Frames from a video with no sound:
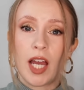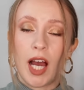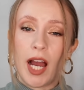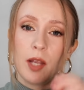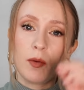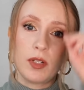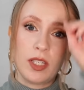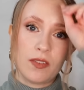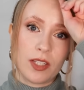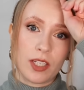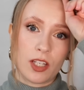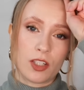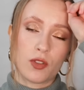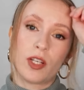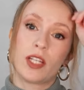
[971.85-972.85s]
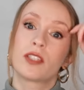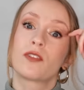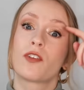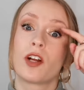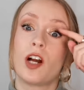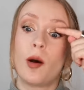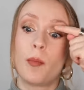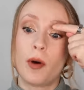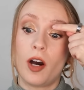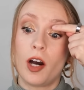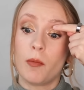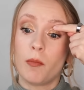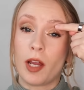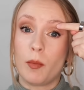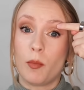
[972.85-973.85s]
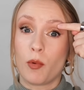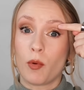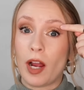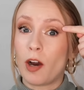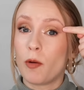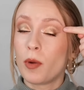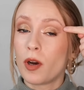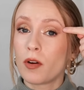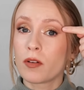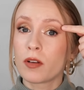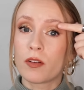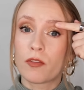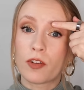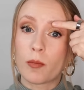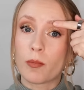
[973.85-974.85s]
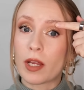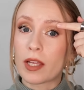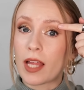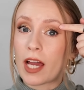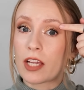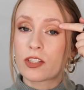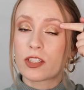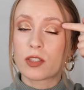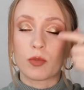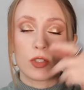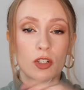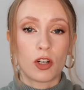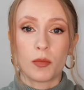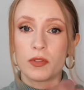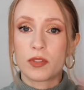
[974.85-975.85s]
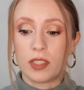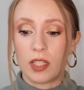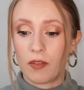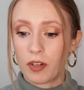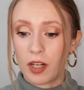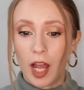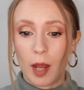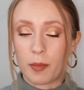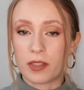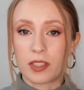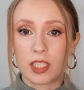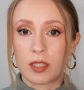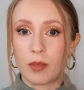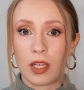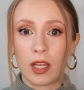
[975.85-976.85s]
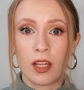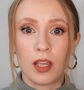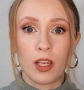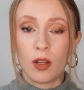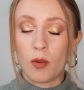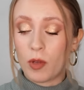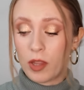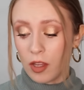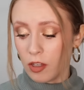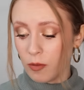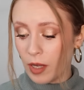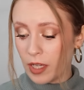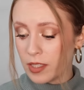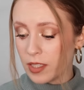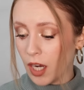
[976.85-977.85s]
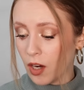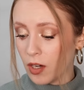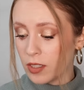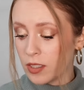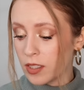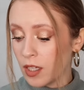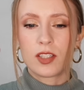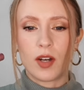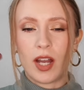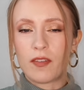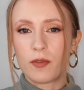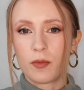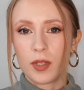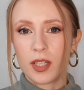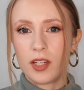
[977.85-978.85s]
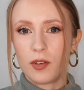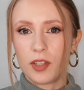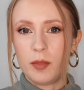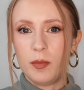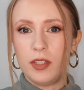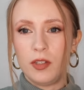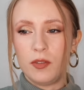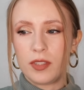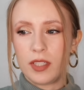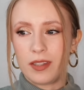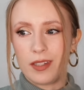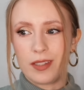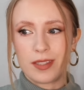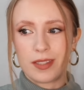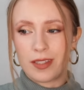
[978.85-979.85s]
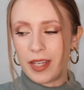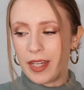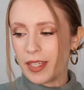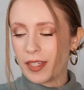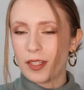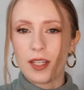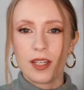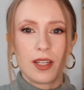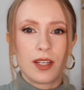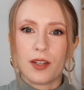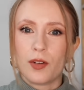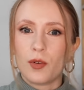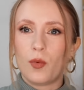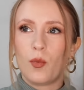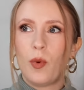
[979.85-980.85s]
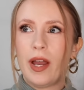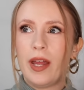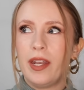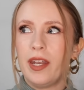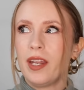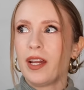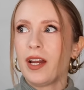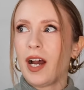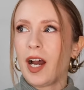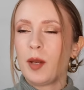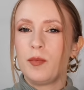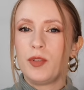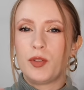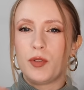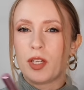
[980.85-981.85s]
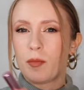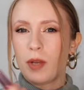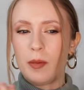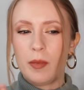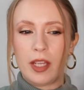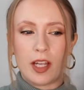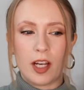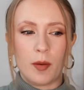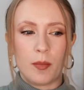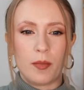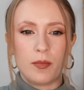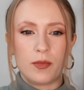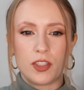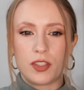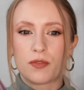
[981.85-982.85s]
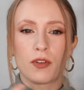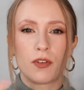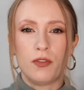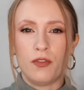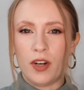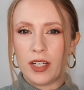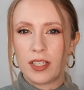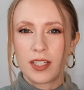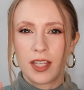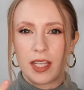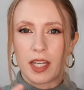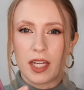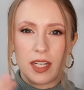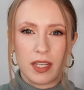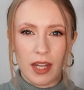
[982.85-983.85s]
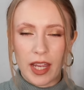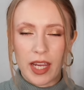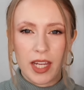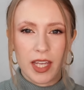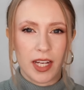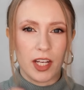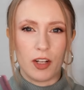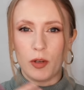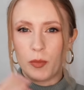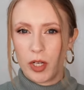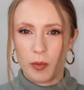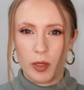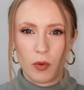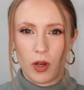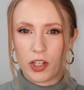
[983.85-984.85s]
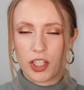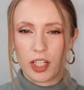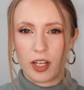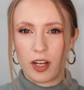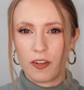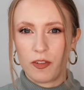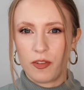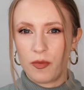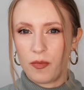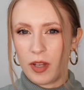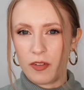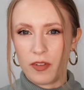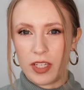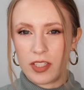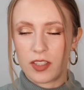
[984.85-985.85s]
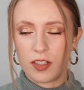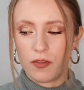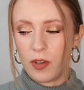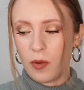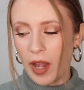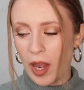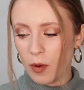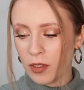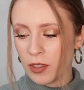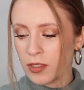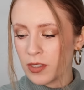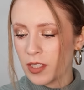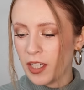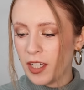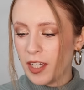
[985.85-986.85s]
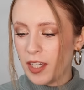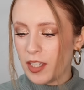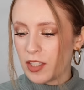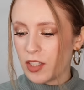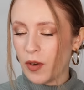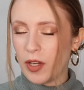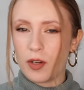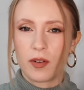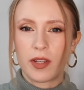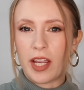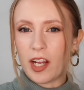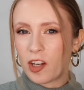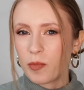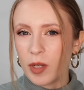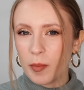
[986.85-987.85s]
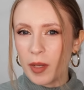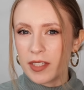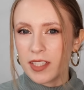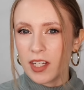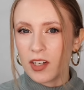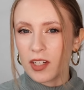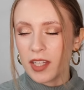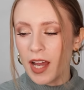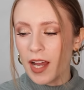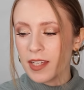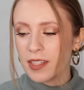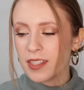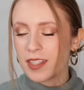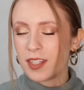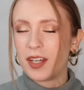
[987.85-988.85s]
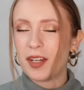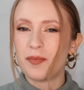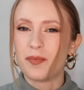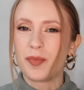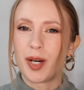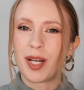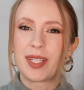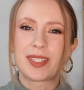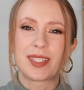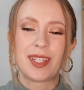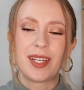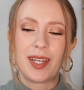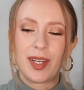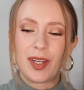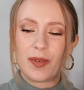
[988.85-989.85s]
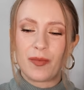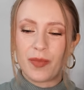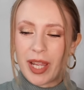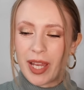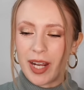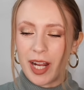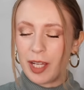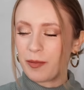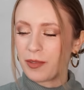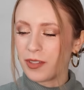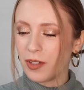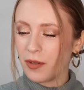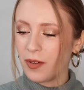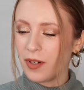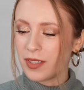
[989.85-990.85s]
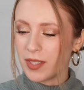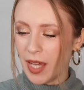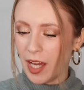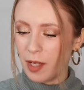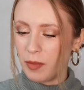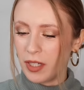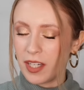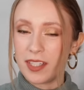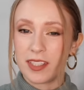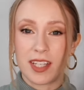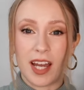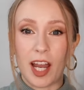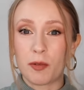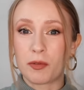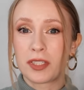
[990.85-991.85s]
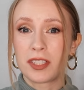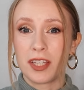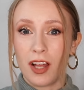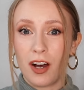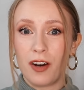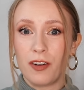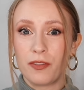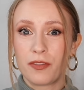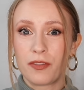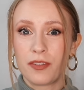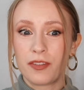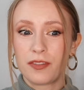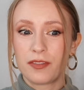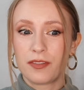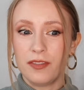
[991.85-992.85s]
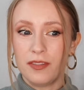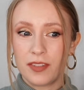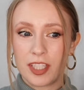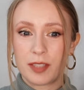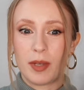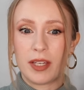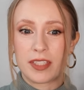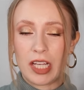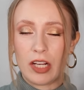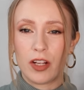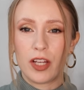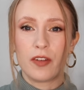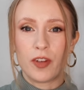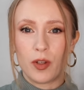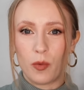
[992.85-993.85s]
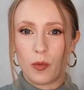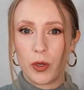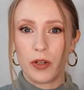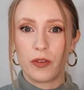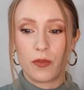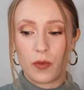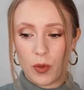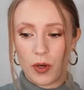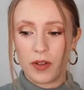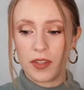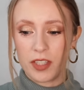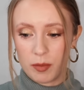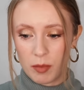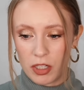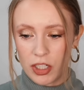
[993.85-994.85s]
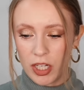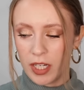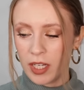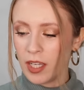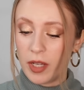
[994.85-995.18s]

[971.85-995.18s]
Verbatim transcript: I will even get transfer up on my brow bone from my lashes, which almost never happens to me with other mascaras. So I've really only been using this like when I'm doing my makeup just for fun, like at night, and I know I'm gonna be washing off my face in a few hours so I don't care if my mascara lasts, but man, I am so sad because I would love this mascara if it weren't for the smudging.